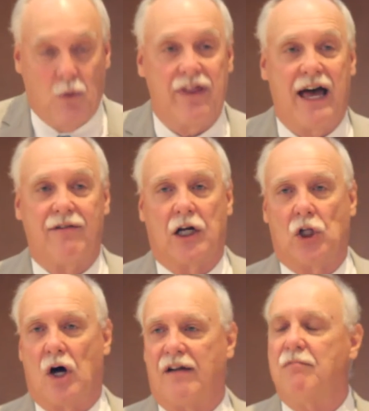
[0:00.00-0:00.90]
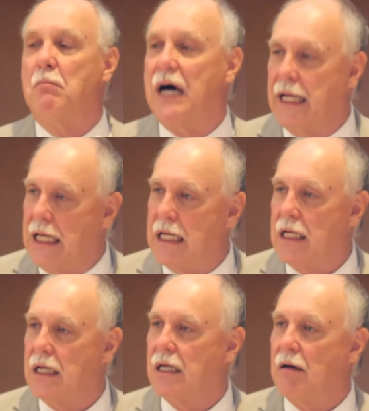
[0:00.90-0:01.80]
with having a lot of
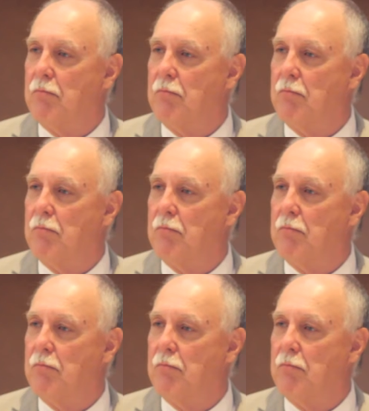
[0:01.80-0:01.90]
money